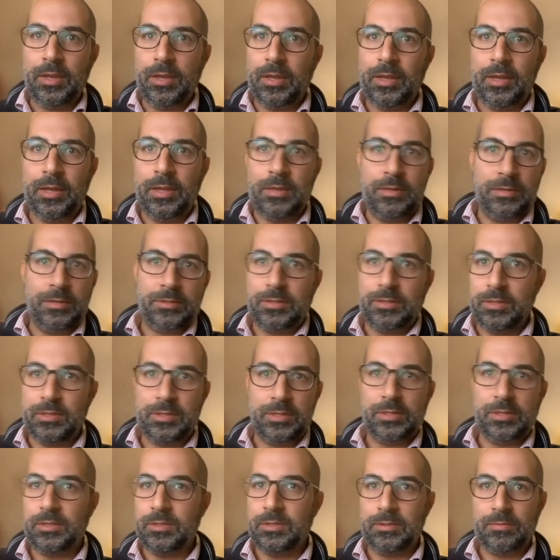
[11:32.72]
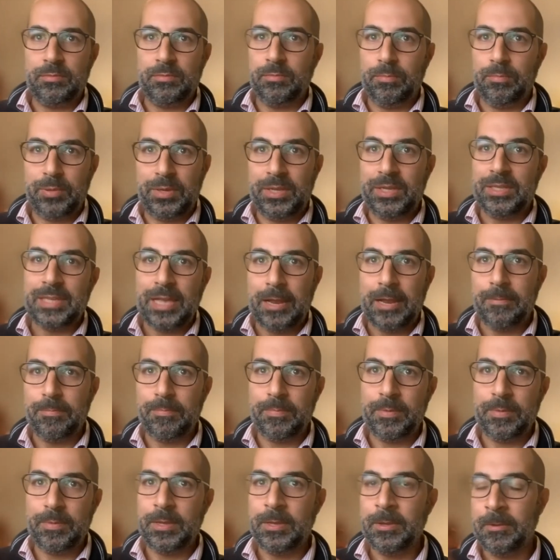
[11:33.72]
And this is, please help
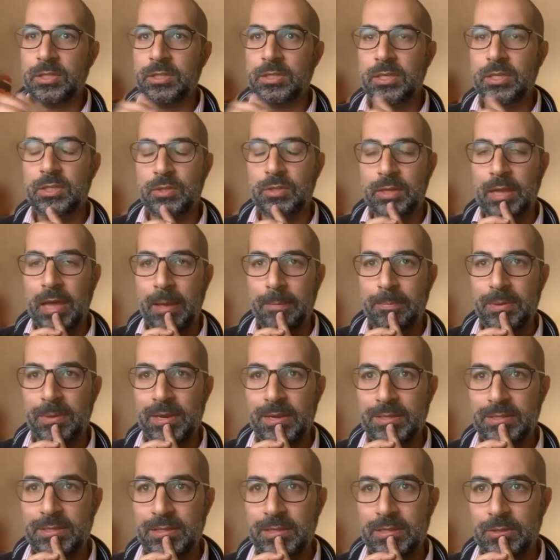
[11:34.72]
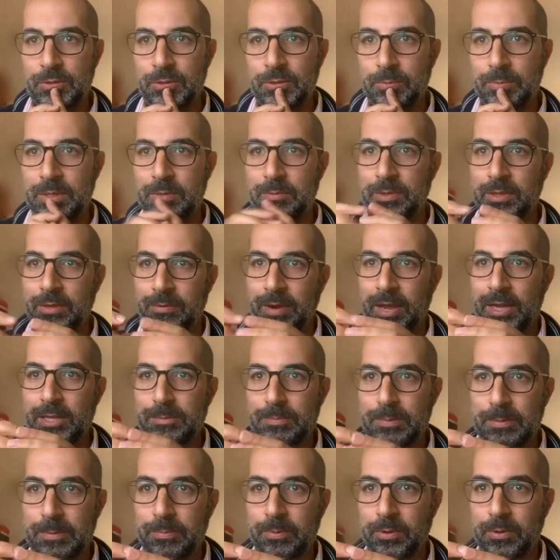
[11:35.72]
me. So the ability to be with the right
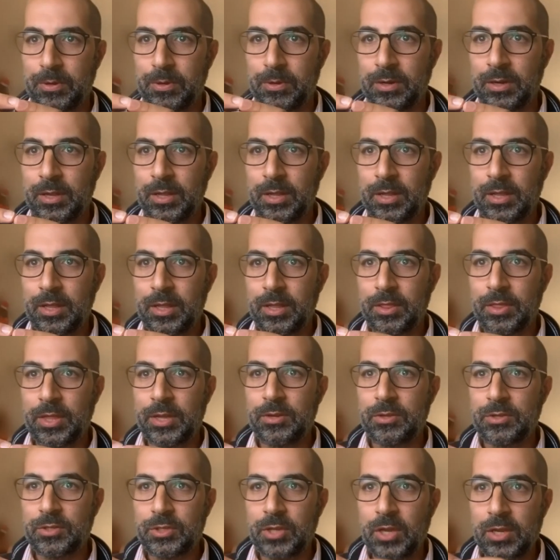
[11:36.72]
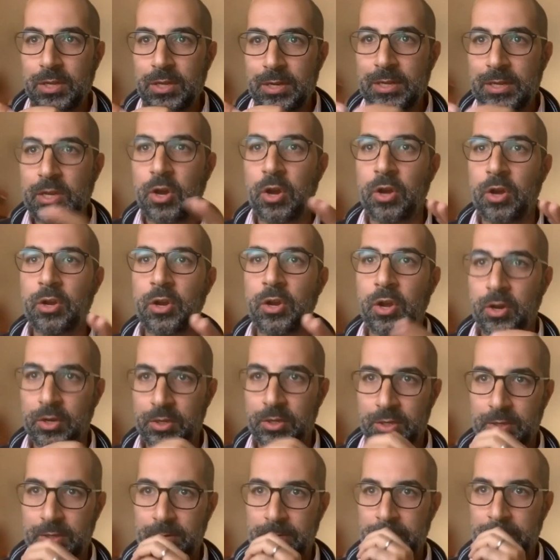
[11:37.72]
people, then you suddenly
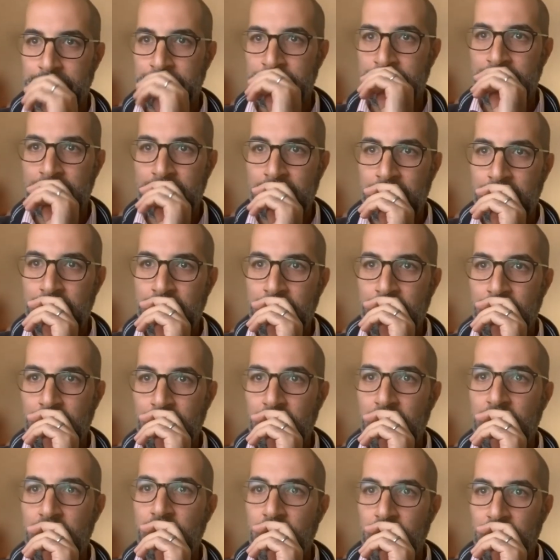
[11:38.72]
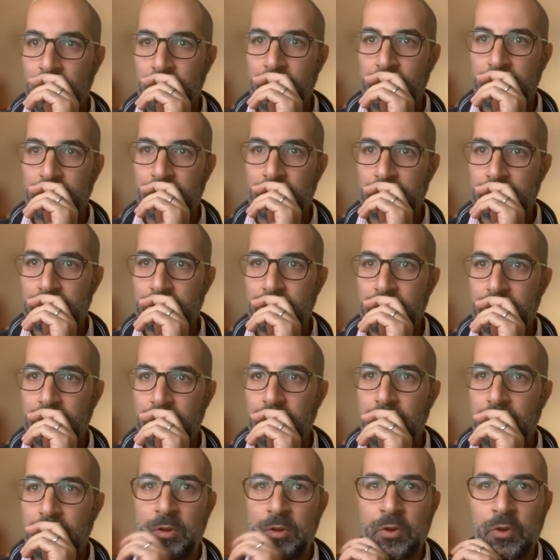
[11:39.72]
unlock things.
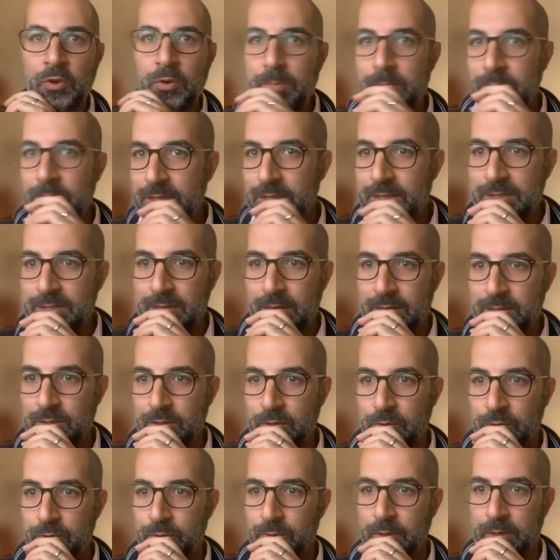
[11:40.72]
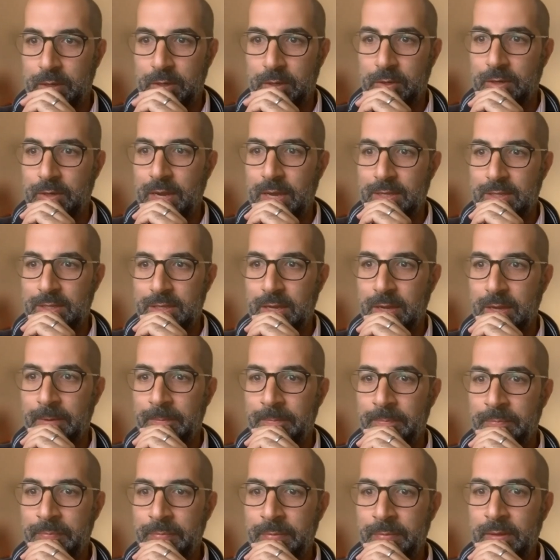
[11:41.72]
Nobody says no to a good idea.
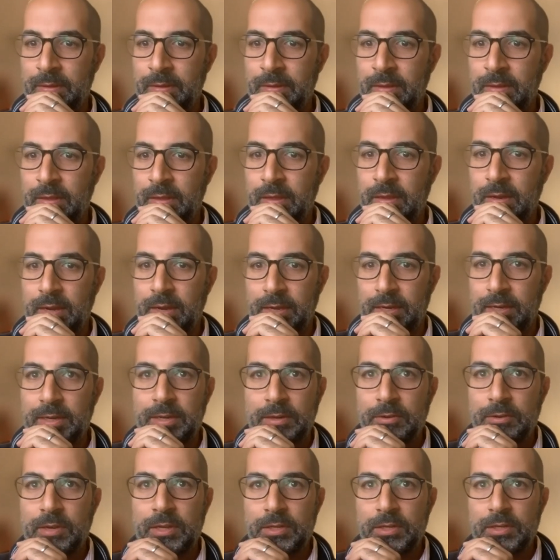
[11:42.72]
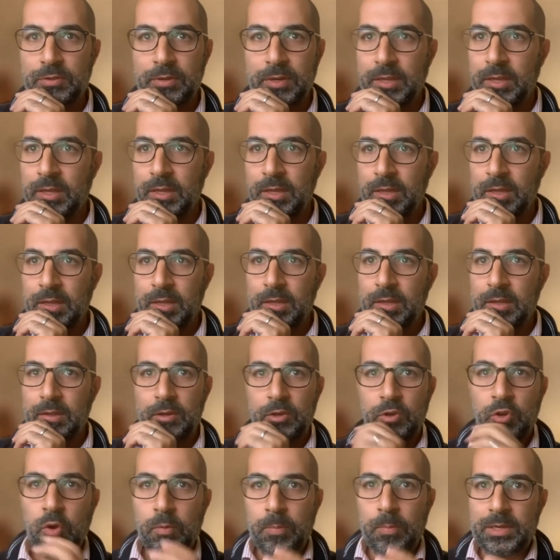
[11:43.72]
Like literally
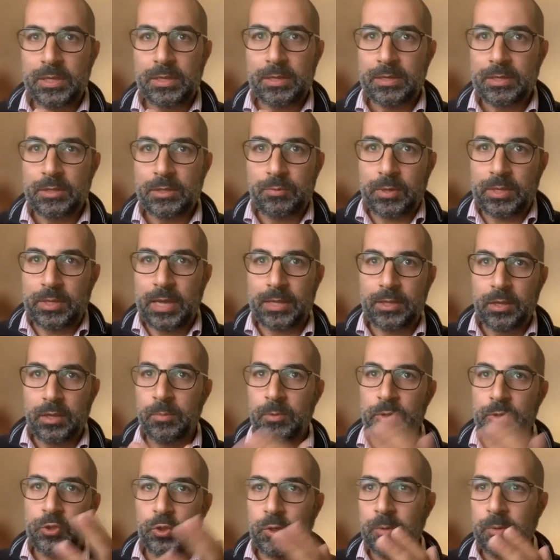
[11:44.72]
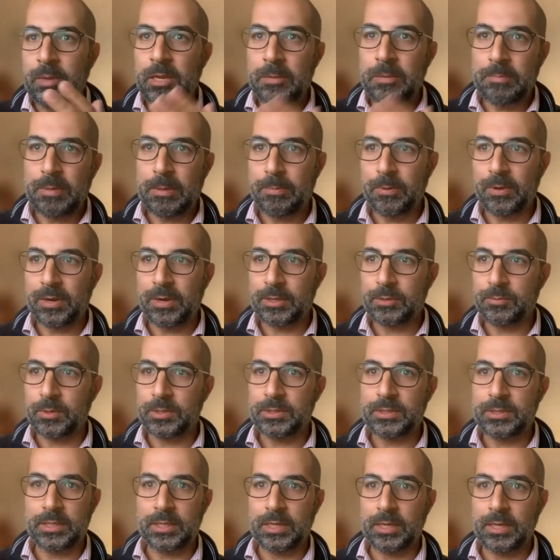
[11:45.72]
nobody, it had almost too many people that
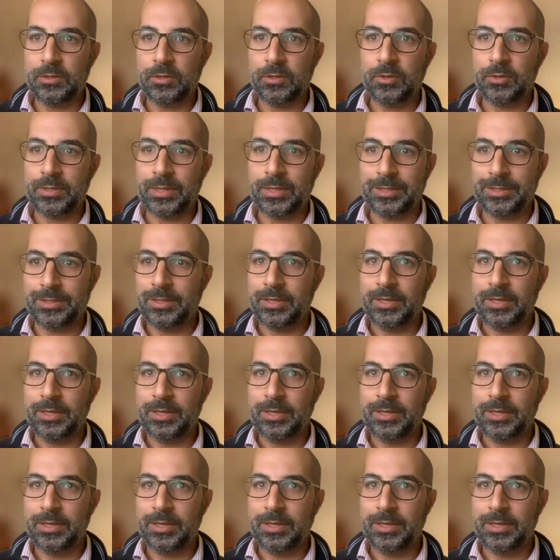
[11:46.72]
wanted, and you know that